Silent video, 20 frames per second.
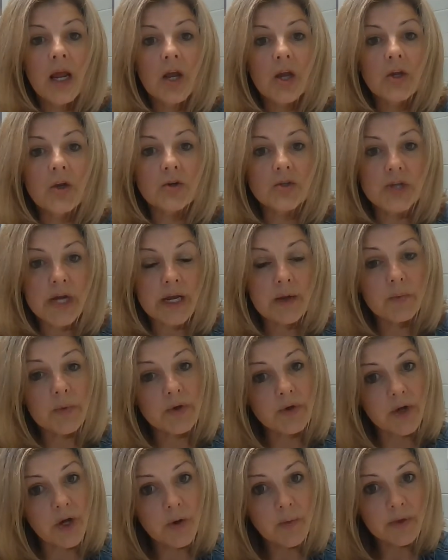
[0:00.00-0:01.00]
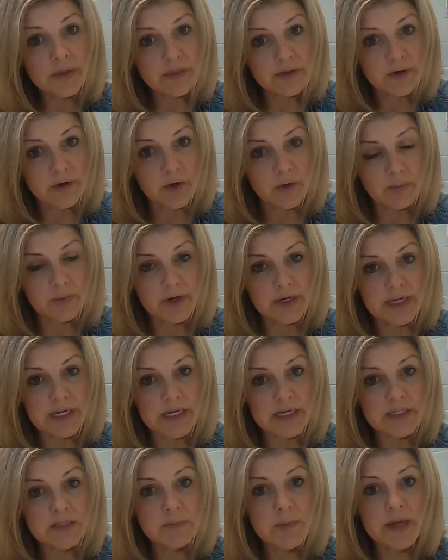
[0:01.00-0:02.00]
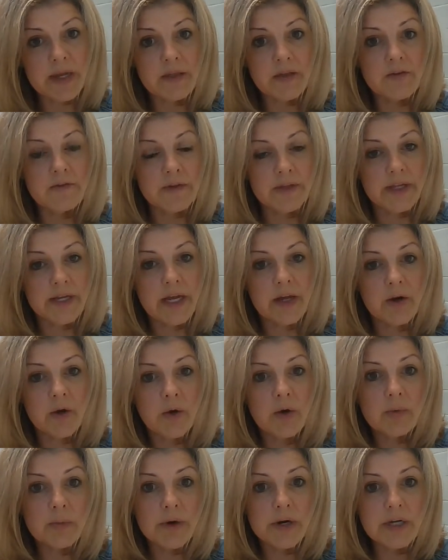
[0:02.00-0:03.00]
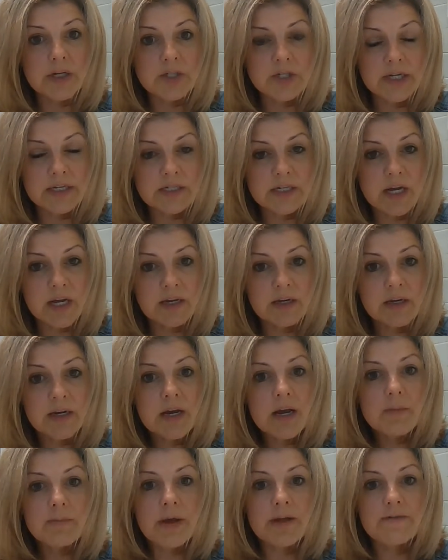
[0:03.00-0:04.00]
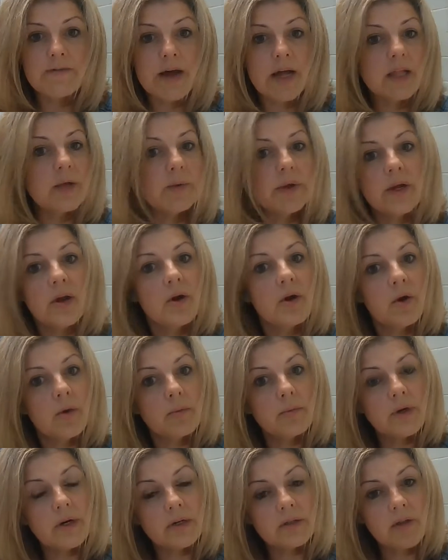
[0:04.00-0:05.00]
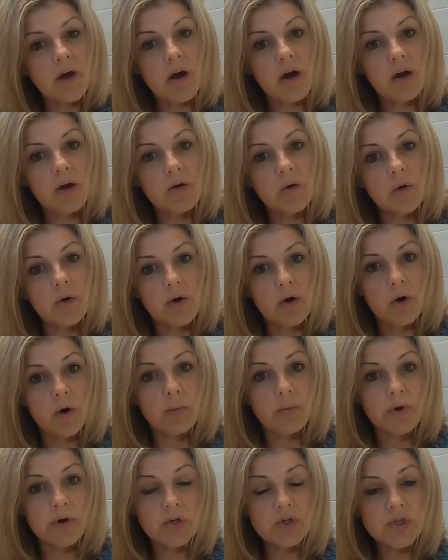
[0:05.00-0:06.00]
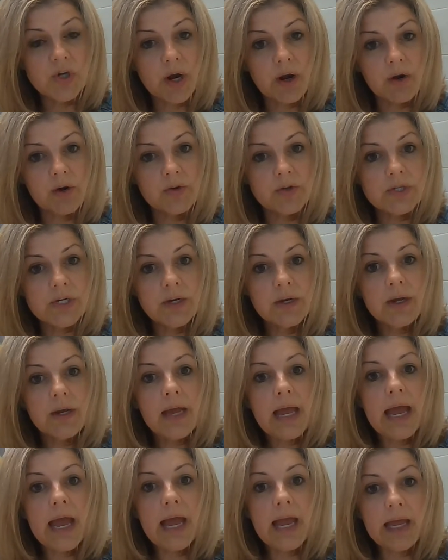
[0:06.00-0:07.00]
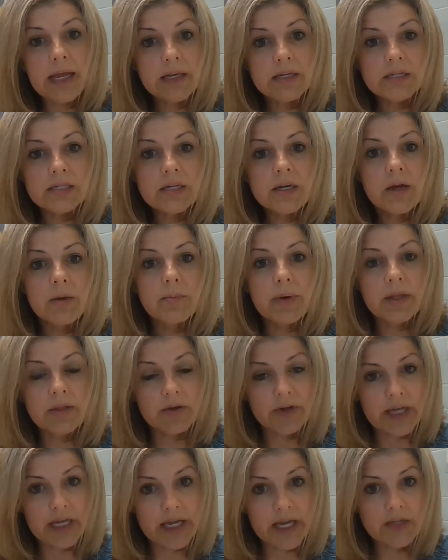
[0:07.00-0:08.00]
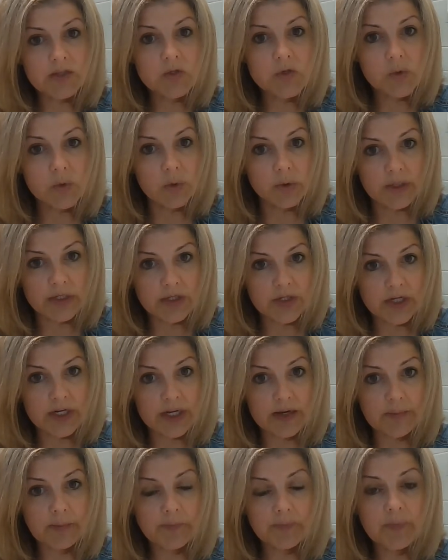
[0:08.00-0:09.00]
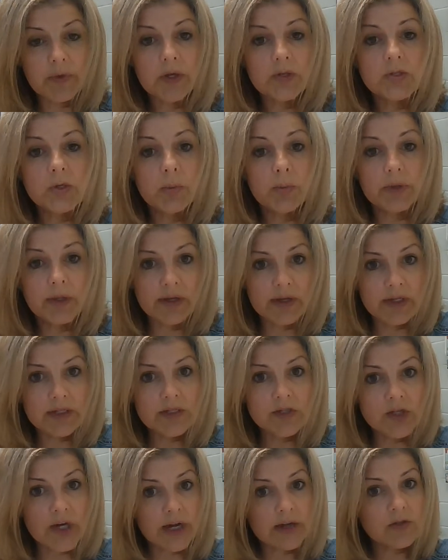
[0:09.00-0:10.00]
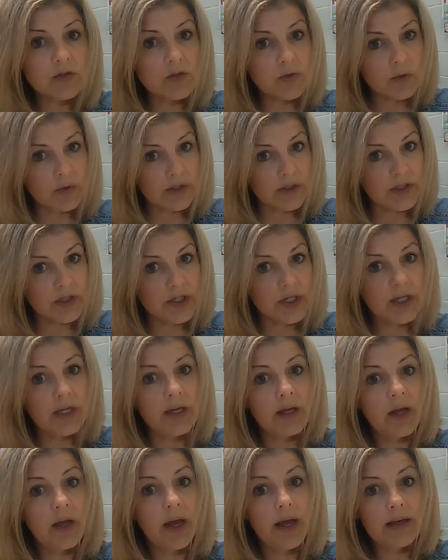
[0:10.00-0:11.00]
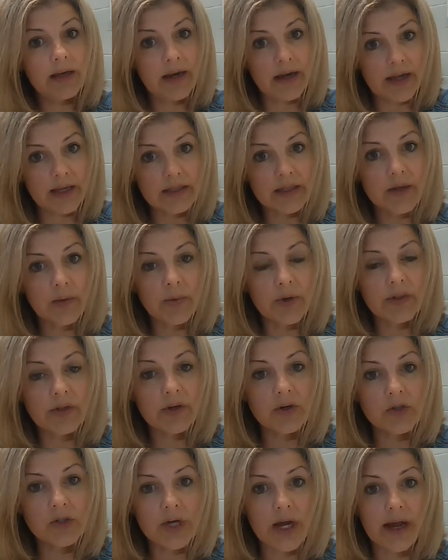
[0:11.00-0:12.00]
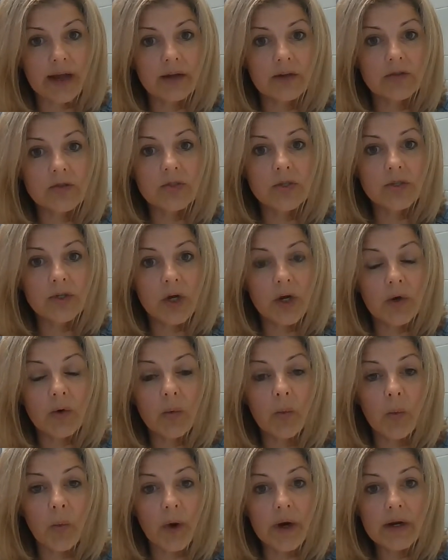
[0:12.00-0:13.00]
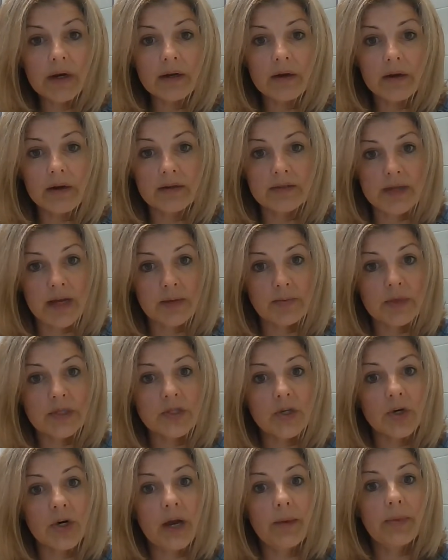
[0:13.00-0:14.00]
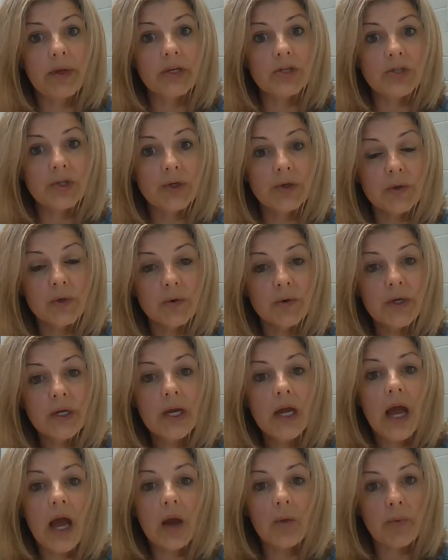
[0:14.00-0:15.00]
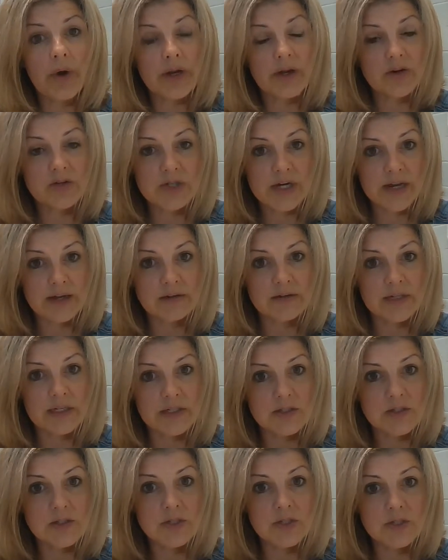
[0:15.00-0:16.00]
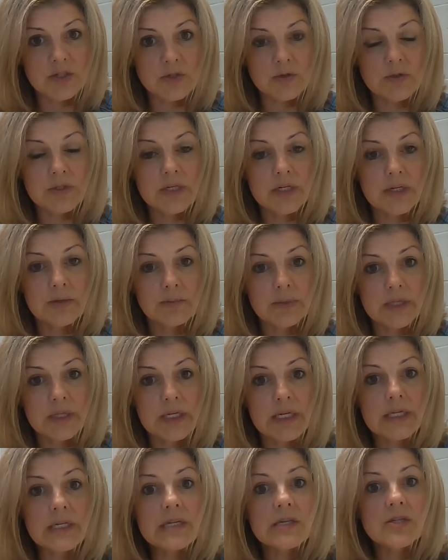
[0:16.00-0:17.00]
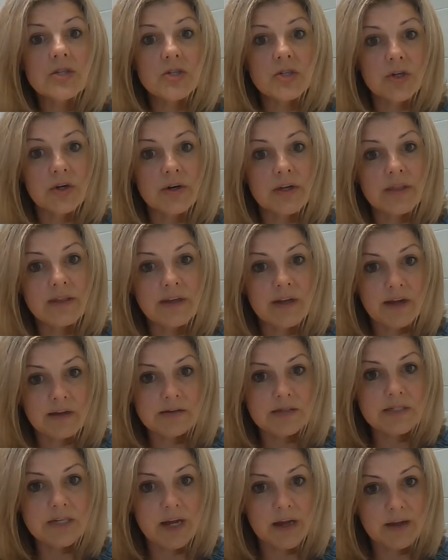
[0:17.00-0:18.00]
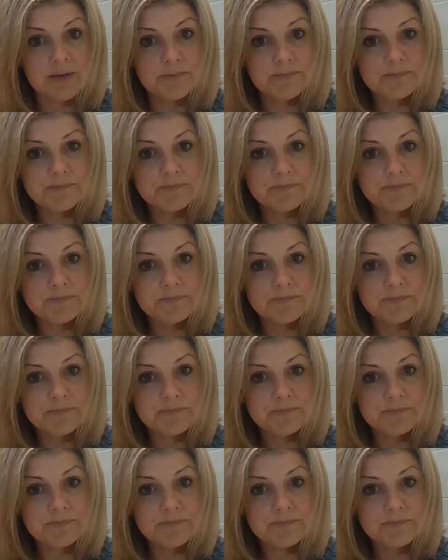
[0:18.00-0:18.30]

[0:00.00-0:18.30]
Your child will know what their homework is by either filling out a homework agenda, by following a homework log or a homework chart, and by looking at Schoology. So please check Schoology nightly with your child to know what assignments are coming due and what your child needs to do to complete to turn in the next day.